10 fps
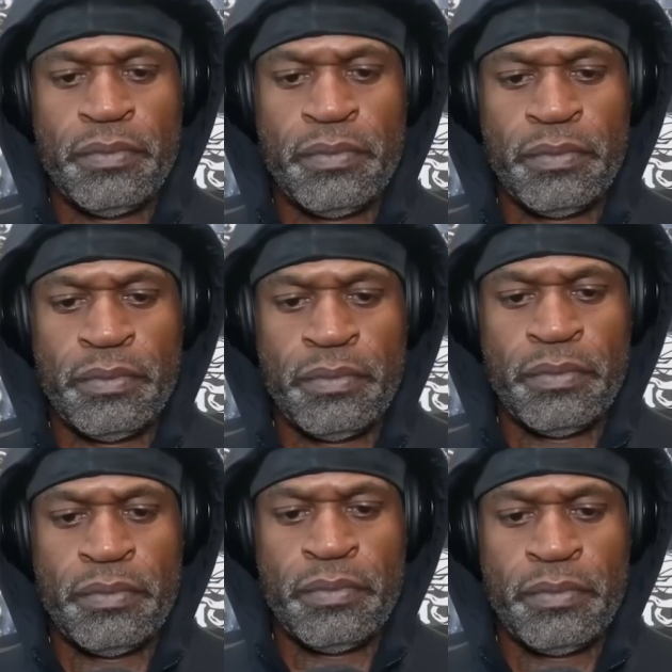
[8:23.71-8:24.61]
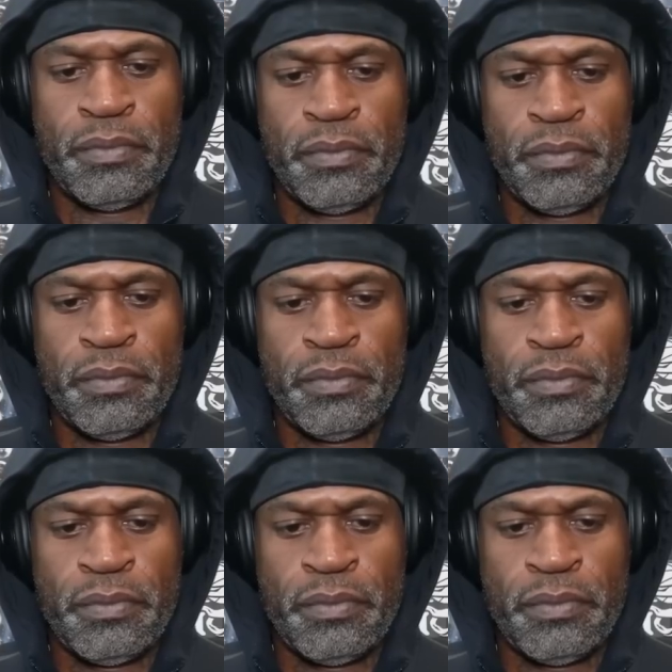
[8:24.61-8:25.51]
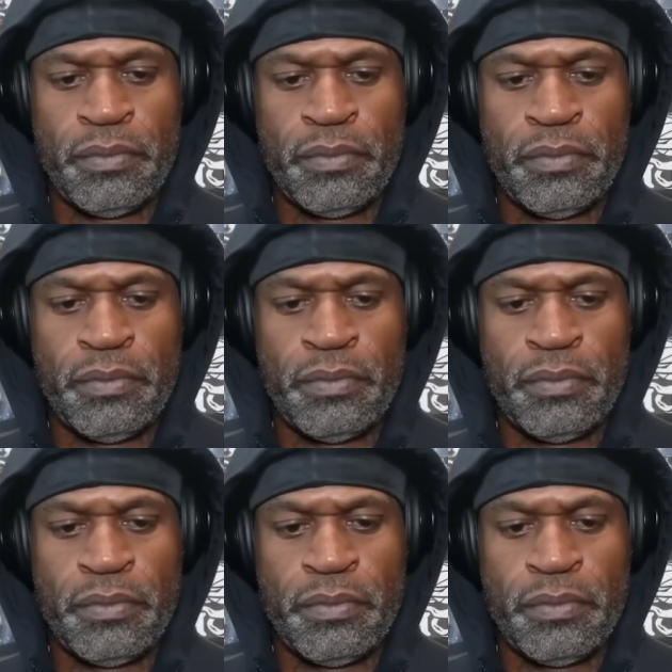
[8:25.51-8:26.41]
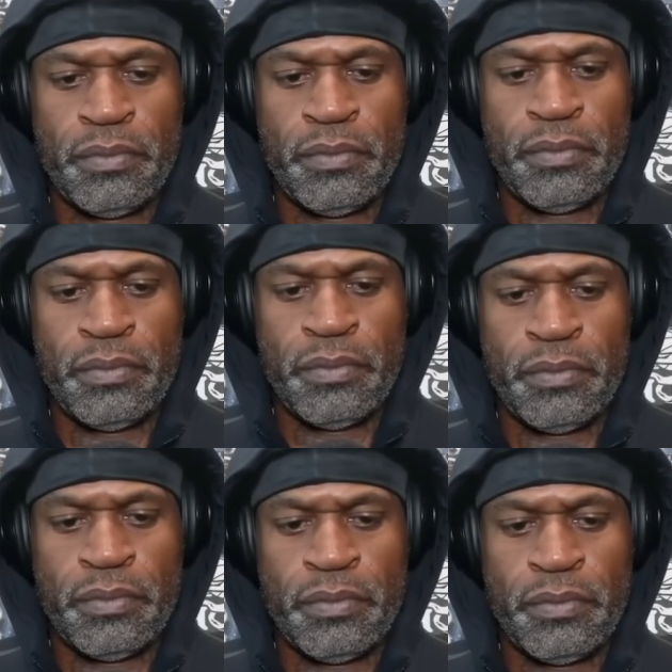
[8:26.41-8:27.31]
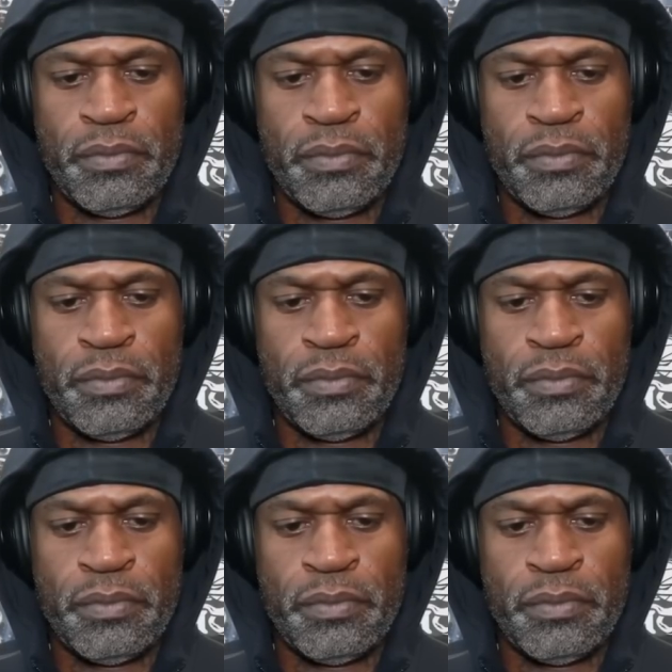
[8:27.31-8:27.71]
No words are spoken by the person on screen.